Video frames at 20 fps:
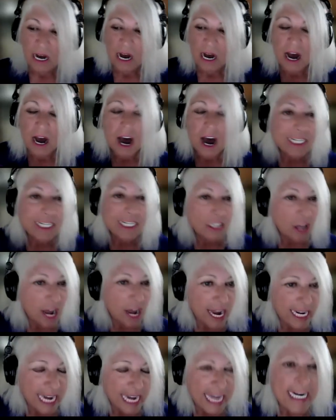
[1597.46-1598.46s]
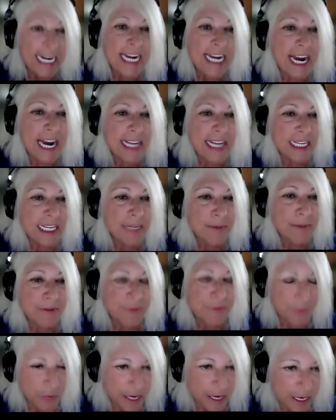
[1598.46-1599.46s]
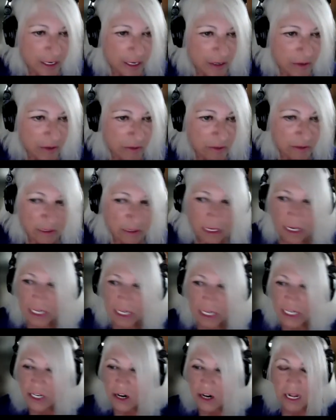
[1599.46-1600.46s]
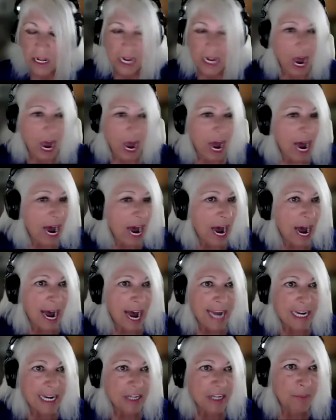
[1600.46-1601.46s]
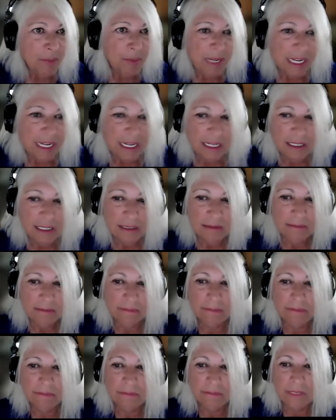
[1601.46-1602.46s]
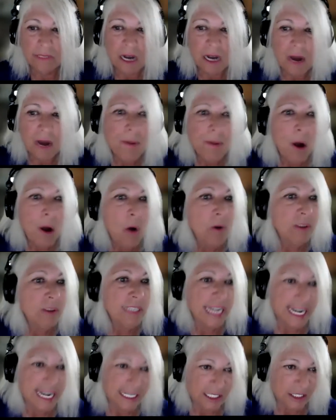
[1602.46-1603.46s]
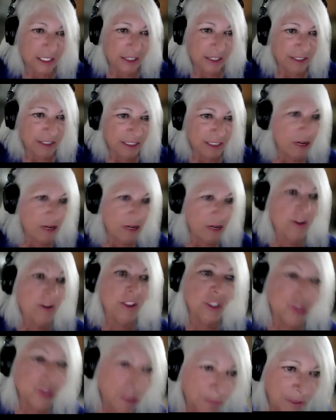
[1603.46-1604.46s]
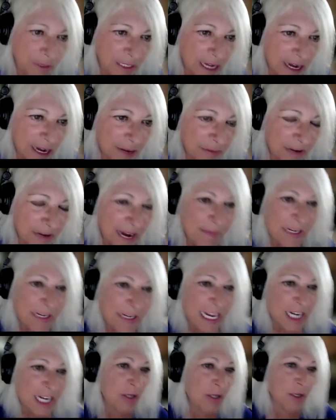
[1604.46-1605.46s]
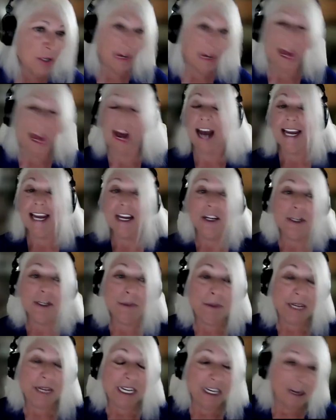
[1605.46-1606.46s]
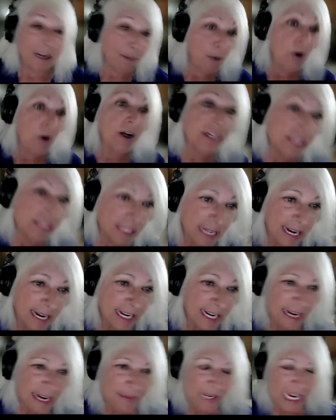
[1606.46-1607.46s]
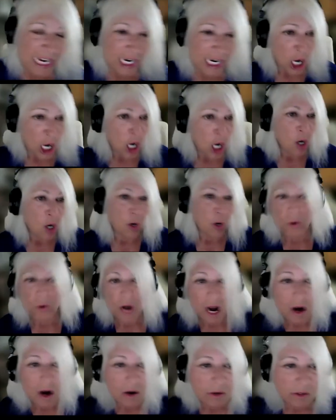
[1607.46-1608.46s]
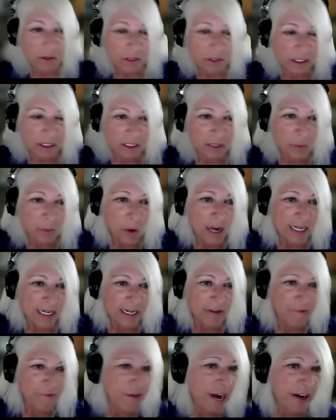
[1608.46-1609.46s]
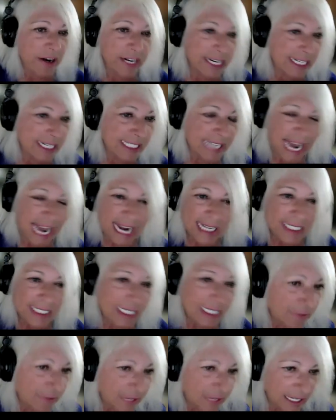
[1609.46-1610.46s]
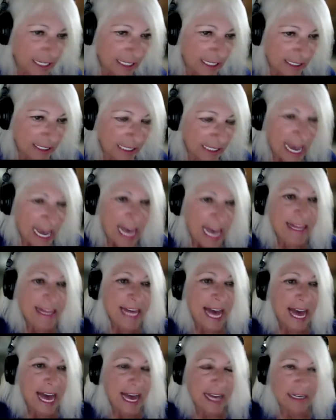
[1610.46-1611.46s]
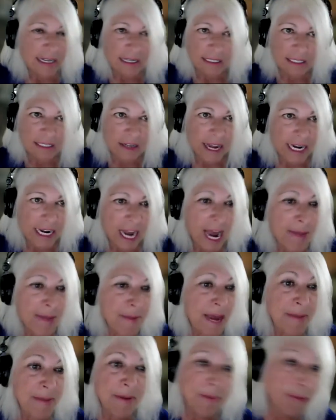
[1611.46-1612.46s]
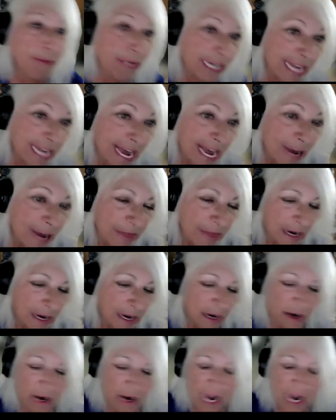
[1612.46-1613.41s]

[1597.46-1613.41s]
online and I got there before you, like I could be a pole dancer in the local strip club. I mean, I could be a porn site. I mean, who knows what nefarious activities that, I might be putting out there.